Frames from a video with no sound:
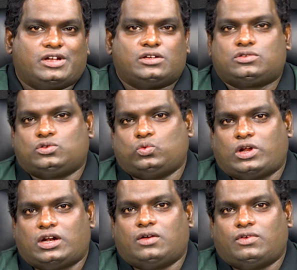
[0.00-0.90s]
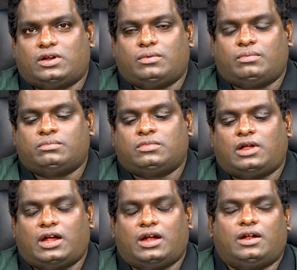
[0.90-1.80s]
minutes to one hour,
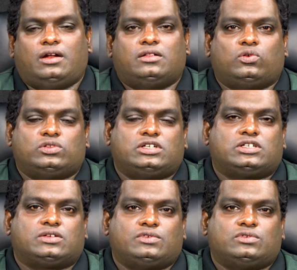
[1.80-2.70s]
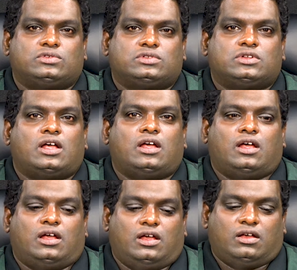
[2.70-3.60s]
and those interviews,
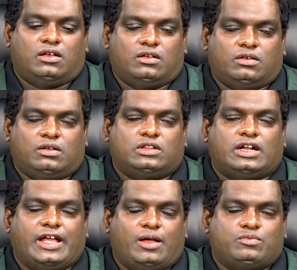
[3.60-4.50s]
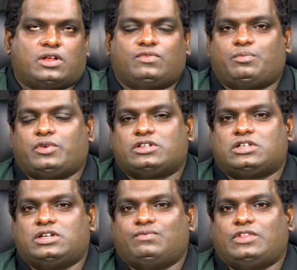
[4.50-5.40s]
uh, the names of the
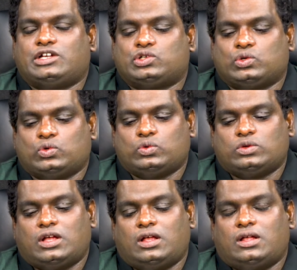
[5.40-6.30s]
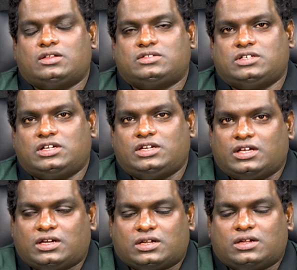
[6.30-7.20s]
person, if they show
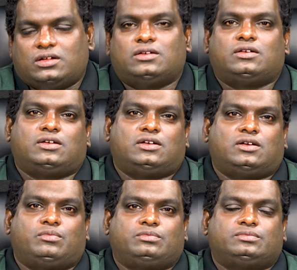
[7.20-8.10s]
senior uh,